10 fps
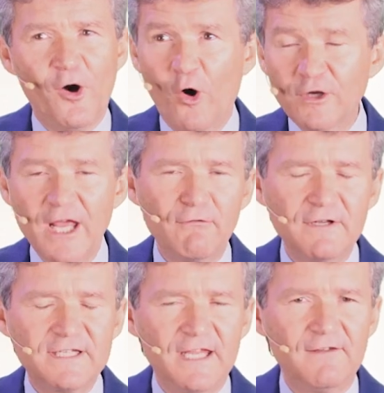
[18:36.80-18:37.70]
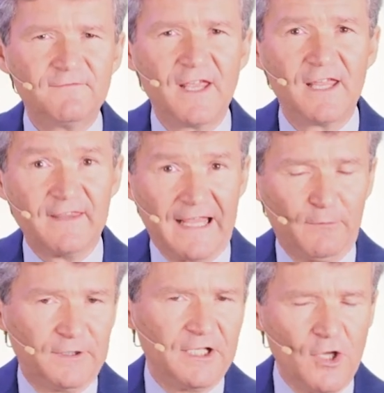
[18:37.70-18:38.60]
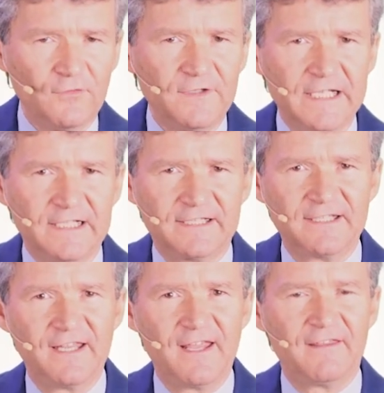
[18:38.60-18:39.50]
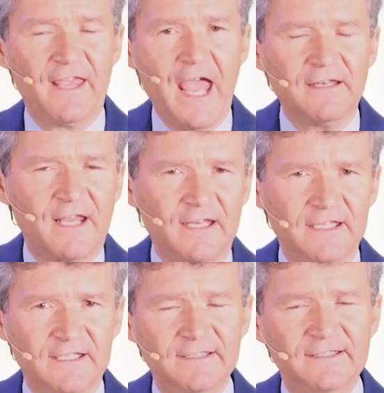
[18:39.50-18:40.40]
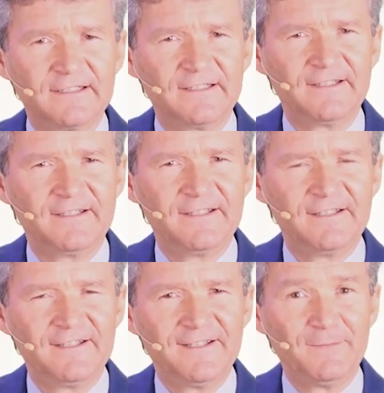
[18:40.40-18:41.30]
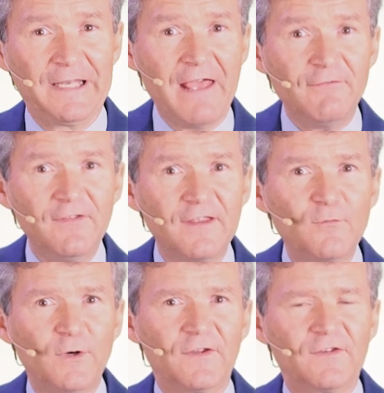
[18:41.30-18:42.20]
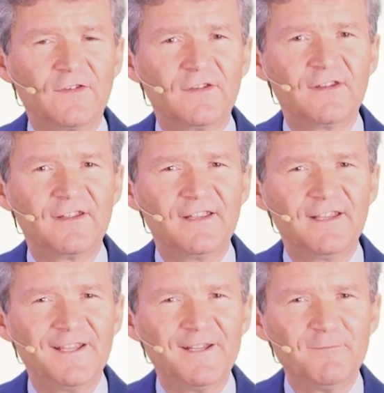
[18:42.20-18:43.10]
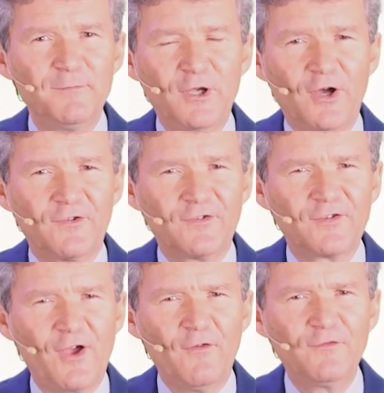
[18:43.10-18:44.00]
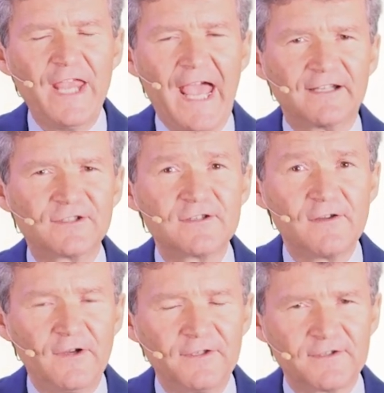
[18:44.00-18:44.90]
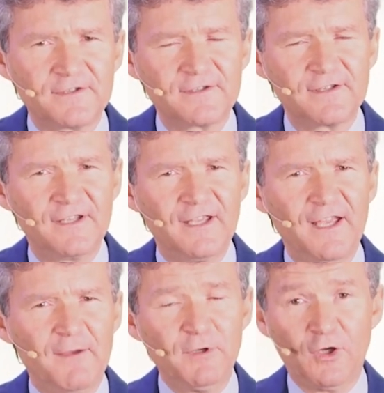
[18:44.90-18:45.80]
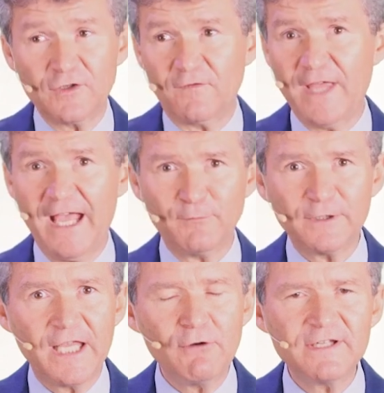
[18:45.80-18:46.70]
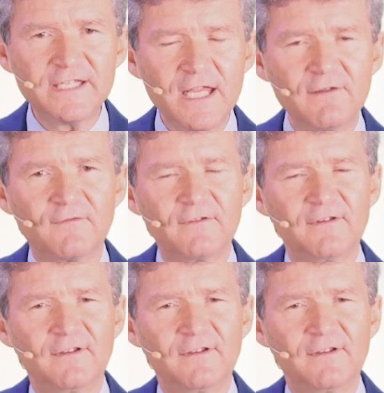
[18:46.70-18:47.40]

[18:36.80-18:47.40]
or they received that what they don't needed, the anti-need. But everything was because of the actions of others, because of that what they received.